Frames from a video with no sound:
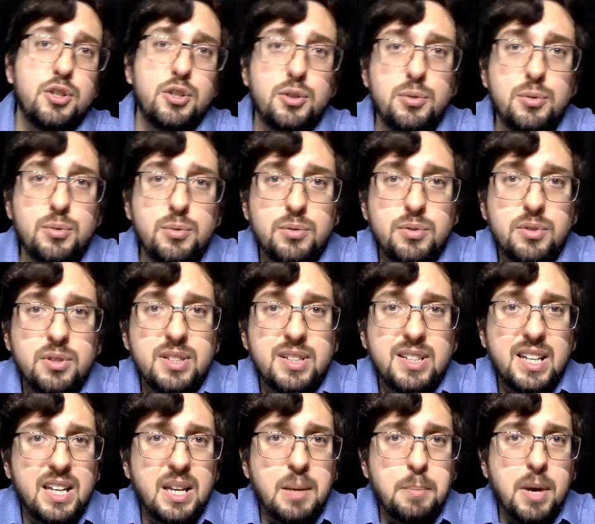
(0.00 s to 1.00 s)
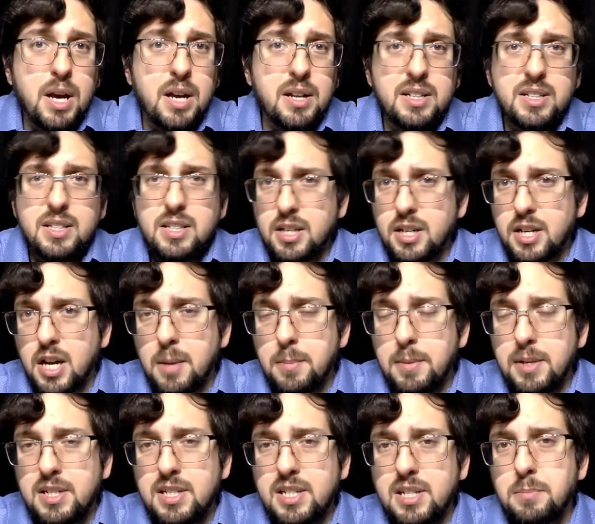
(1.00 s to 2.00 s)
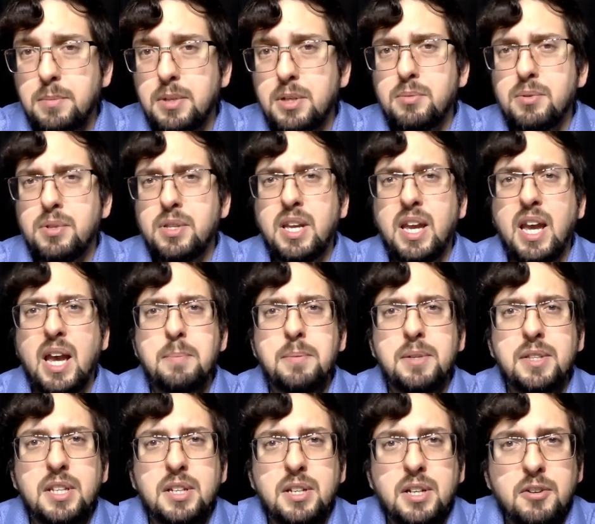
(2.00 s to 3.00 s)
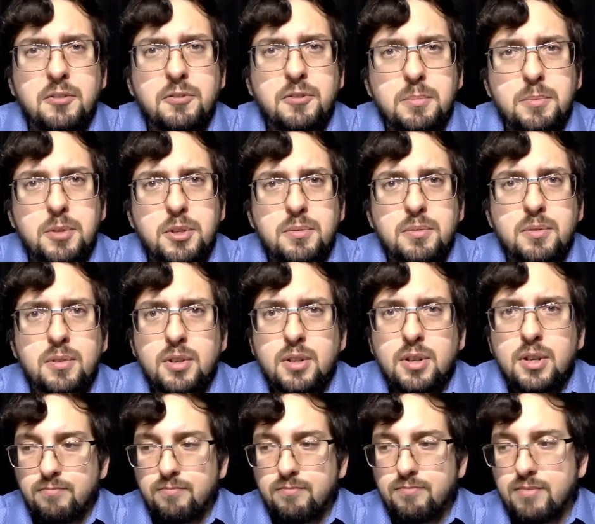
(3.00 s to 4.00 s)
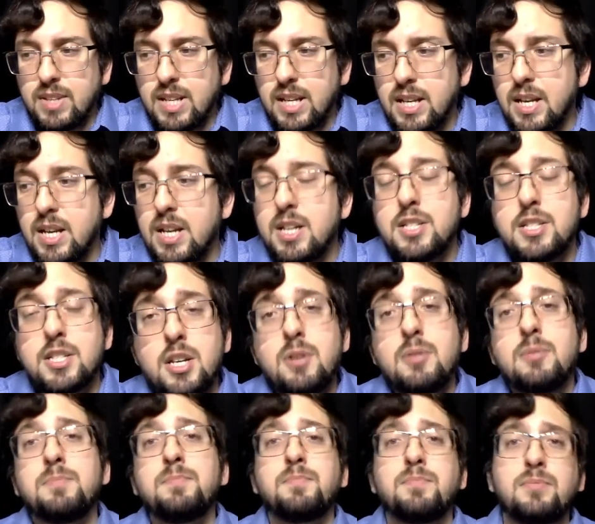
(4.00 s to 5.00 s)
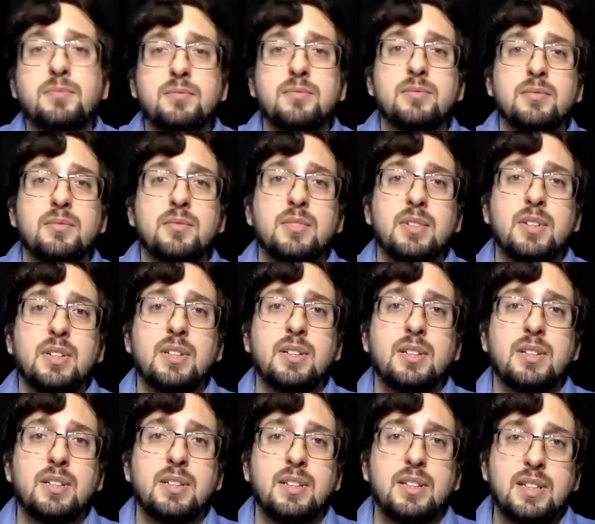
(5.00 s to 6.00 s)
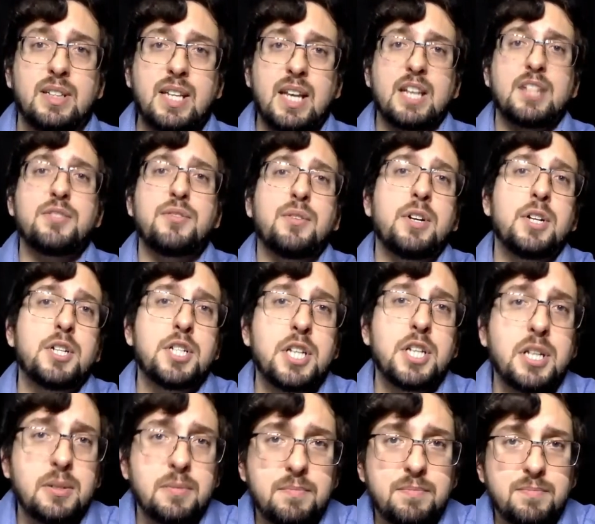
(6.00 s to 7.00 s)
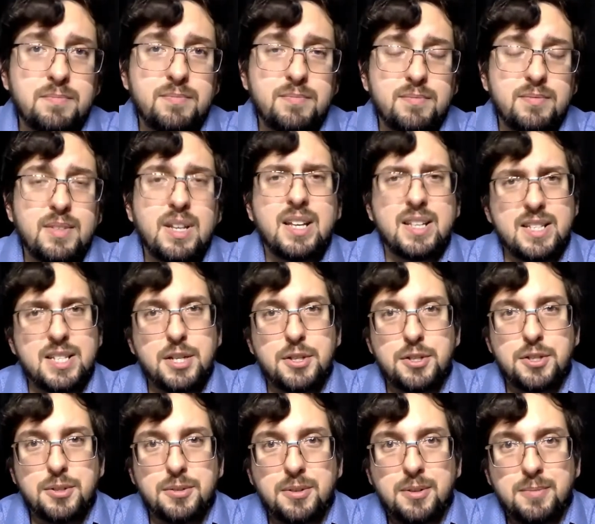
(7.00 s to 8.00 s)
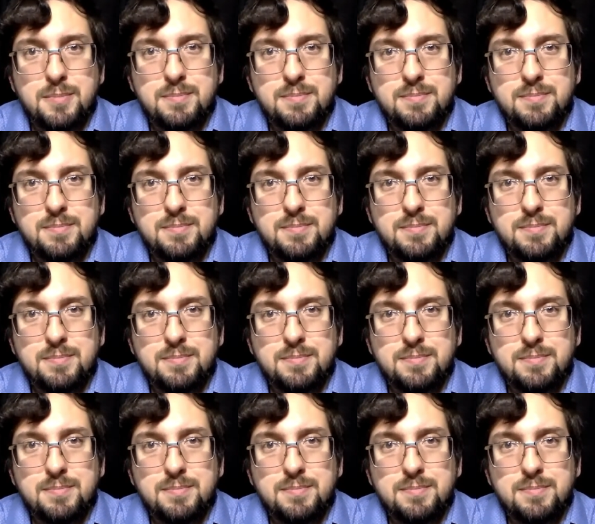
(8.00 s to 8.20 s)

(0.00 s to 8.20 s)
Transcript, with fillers: you think about it in the comment. I'll be really happy to hear from you. So, thanks for watching and see you soon.